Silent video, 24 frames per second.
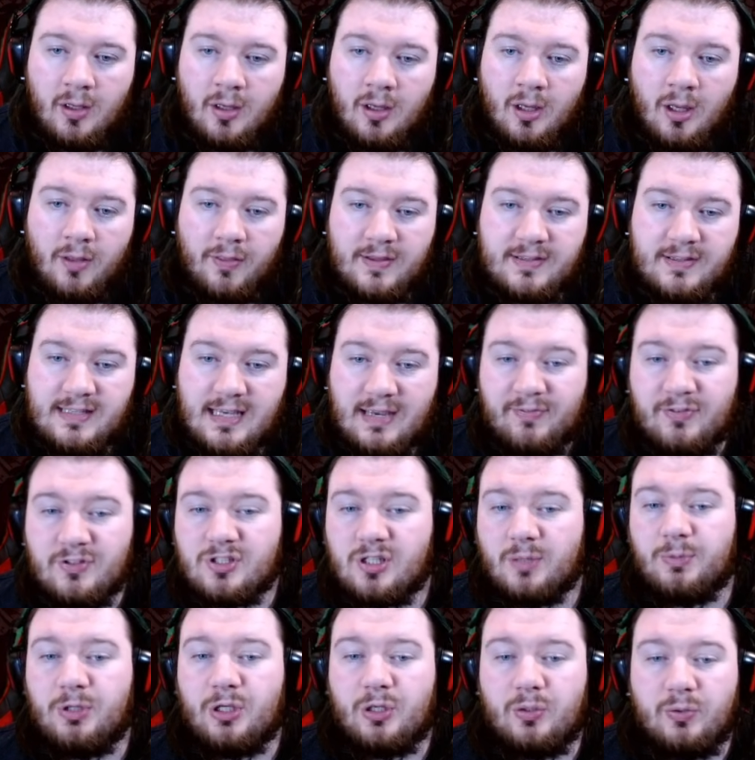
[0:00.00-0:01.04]
There's even
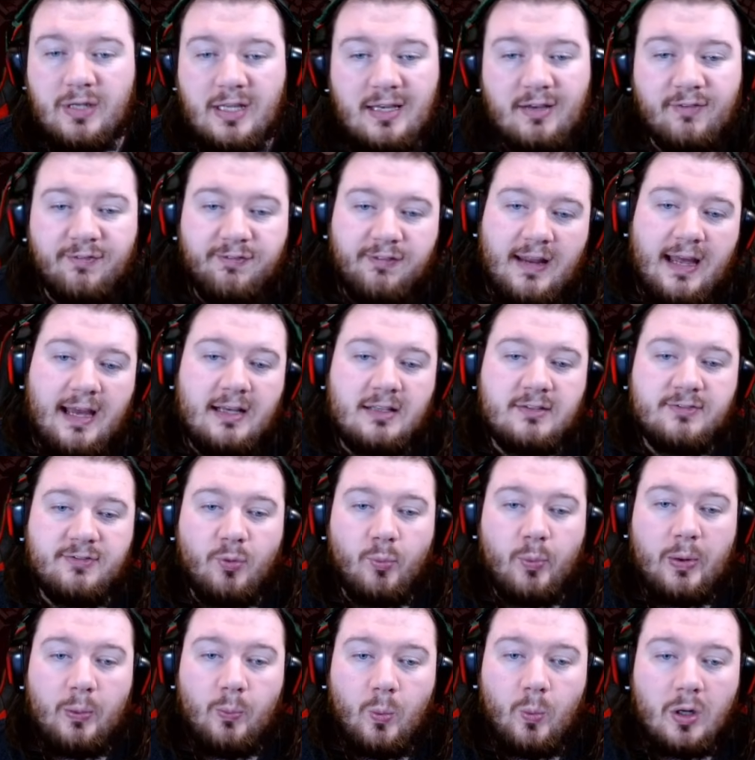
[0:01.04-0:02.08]
some unique flags for
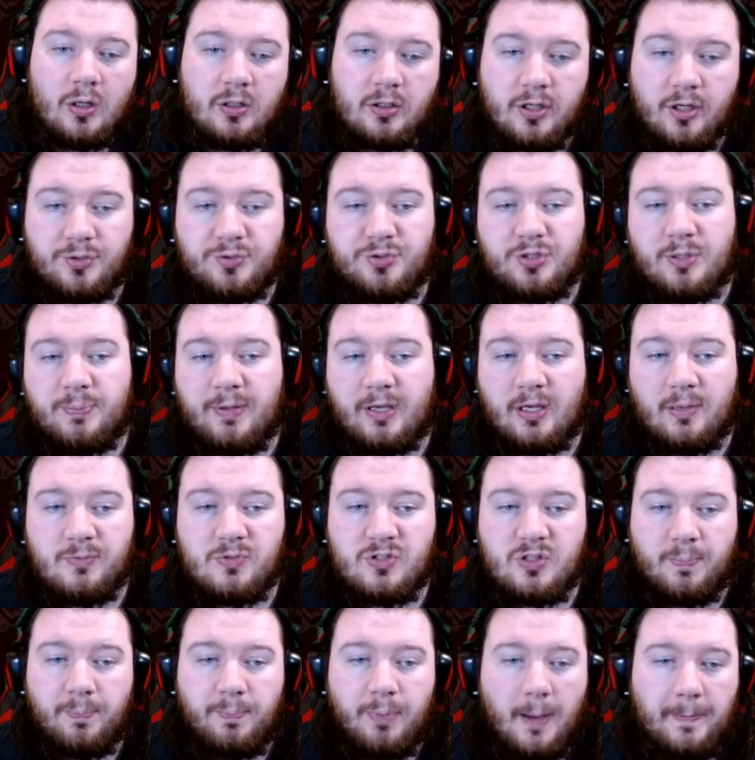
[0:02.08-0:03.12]
when one country becomes
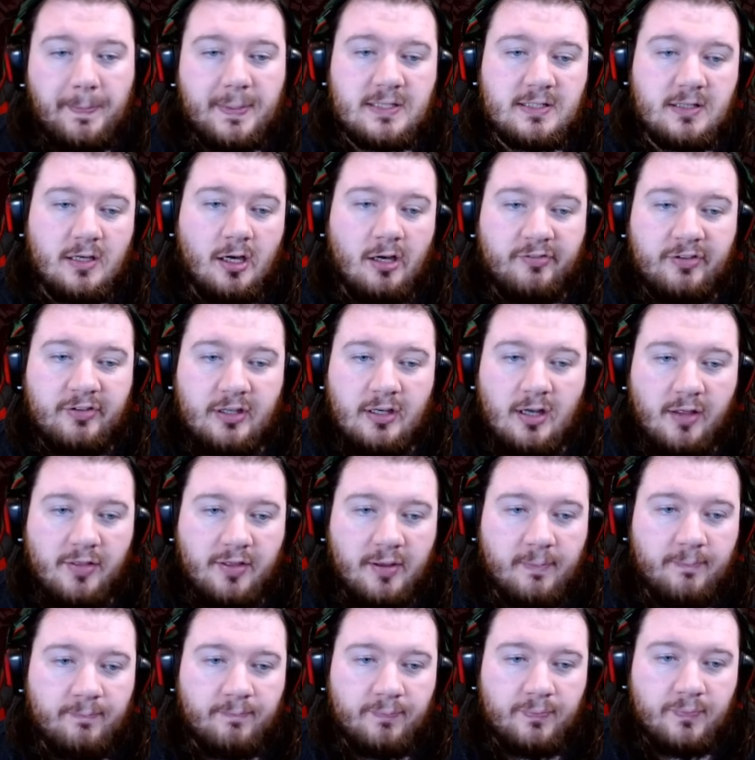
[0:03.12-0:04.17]
the puppet of another.